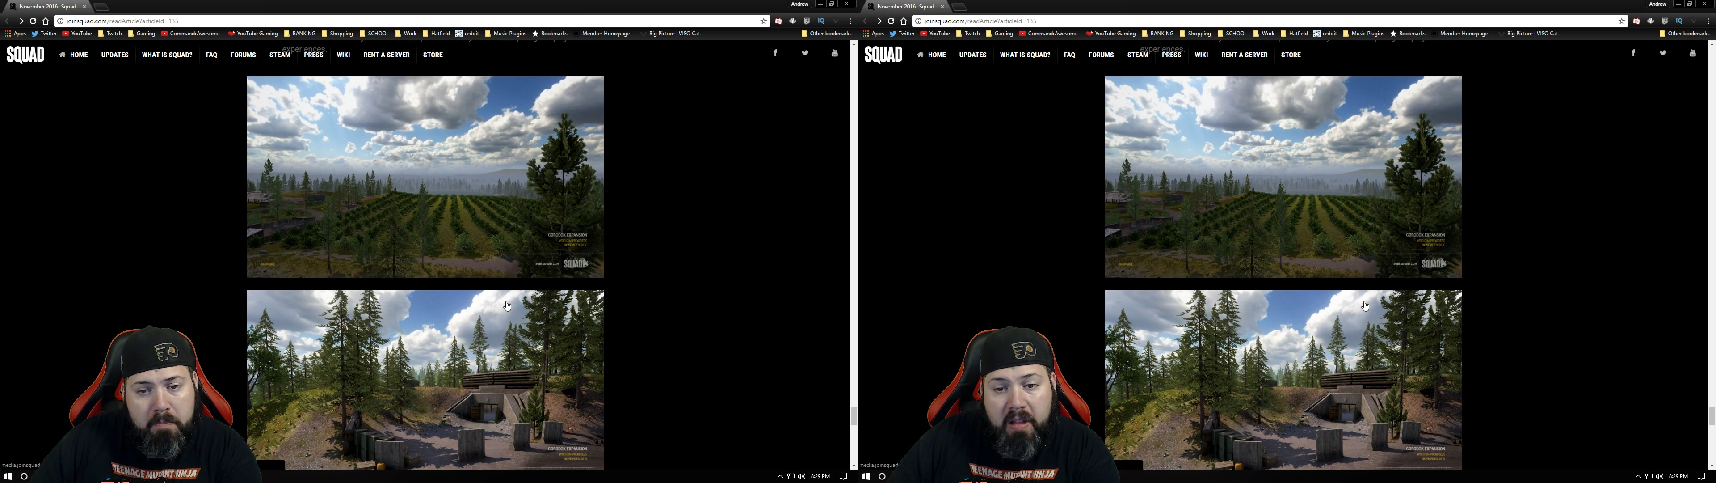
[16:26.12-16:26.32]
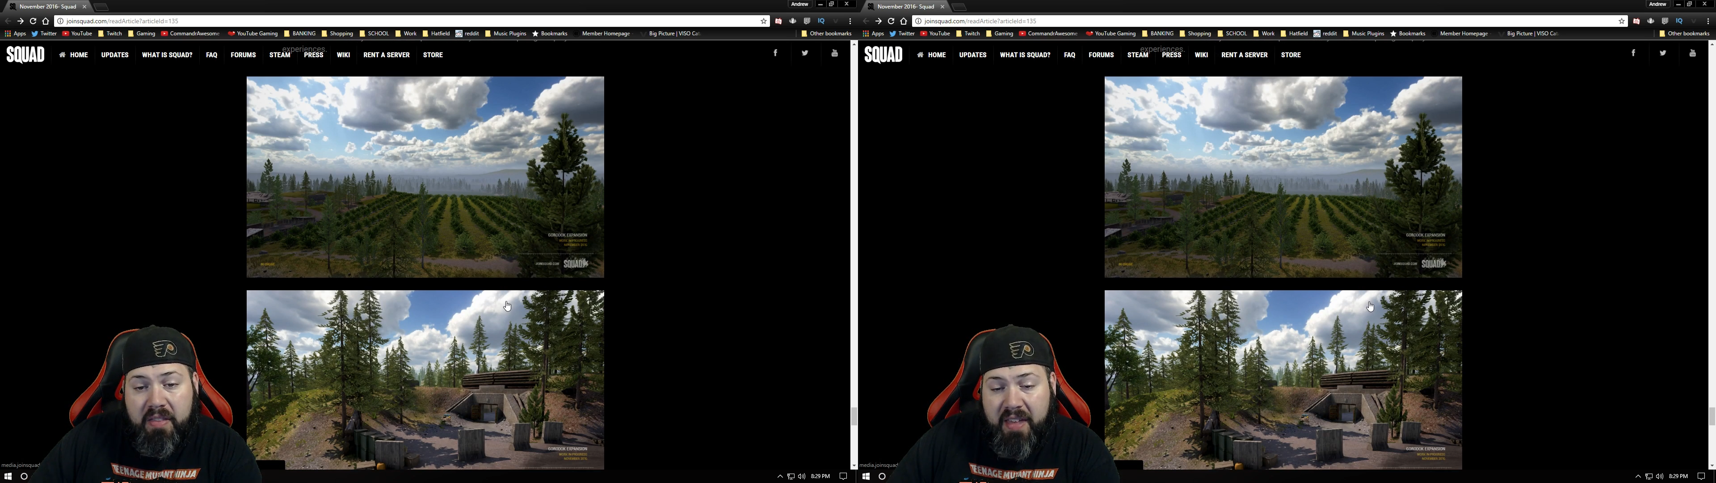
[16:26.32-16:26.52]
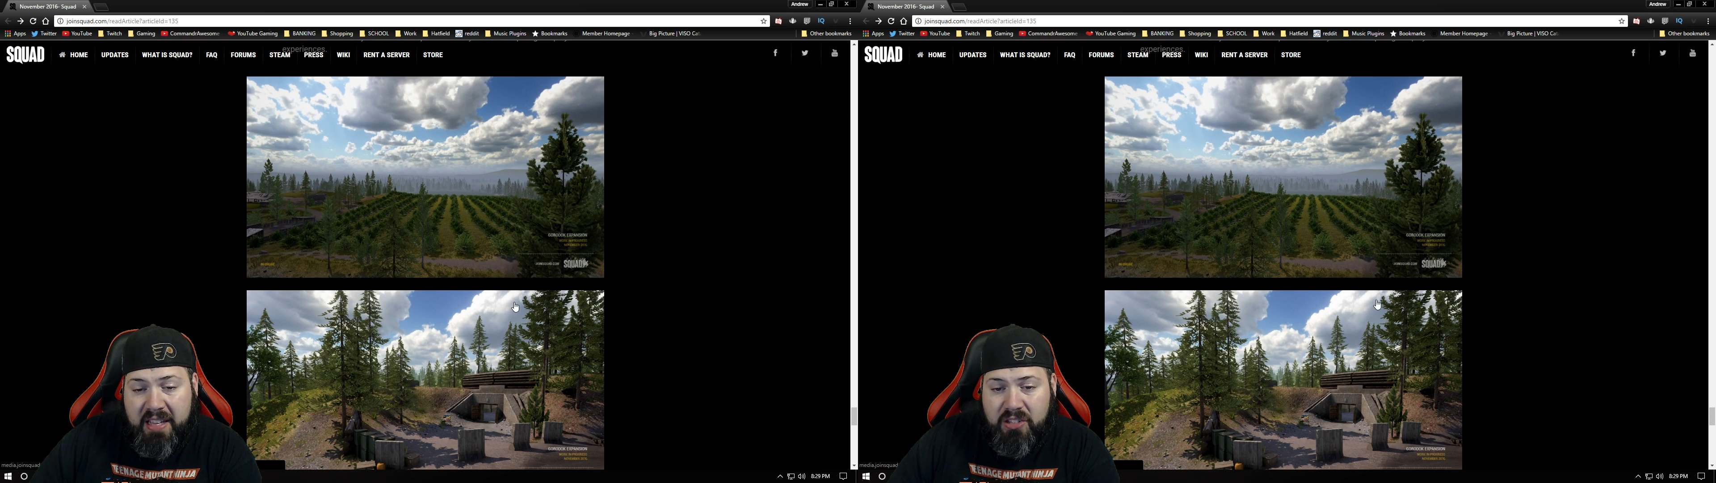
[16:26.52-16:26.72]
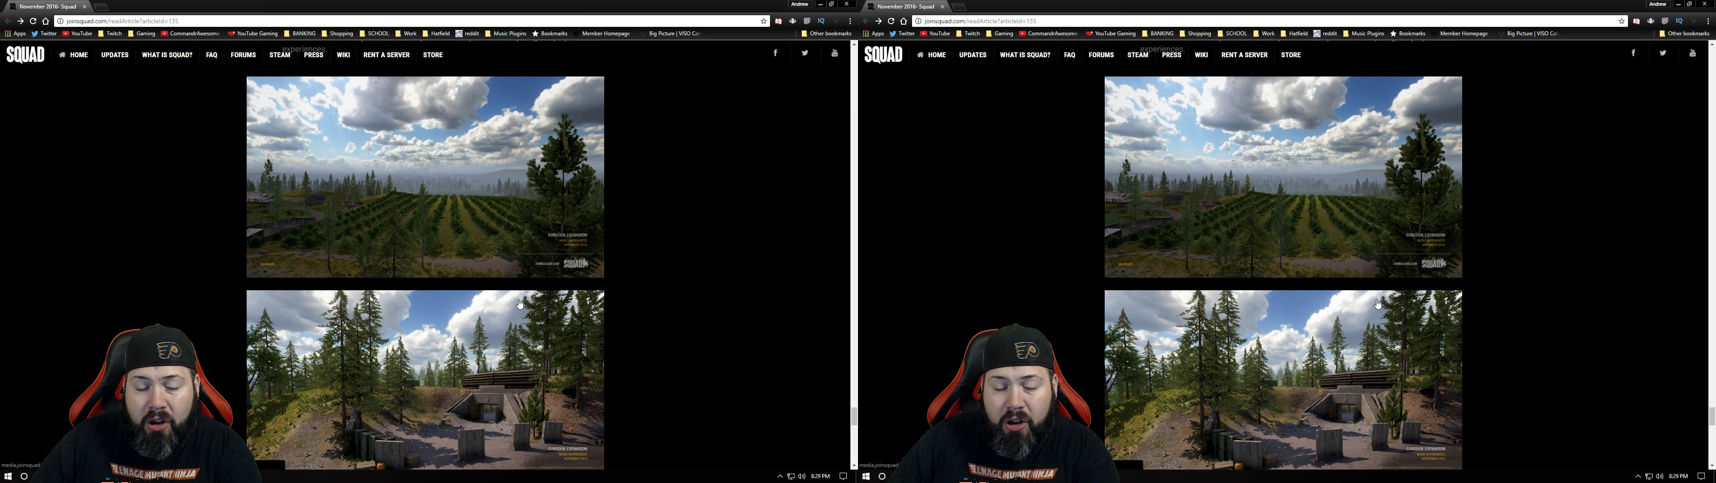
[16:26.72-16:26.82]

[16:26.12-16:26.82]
That's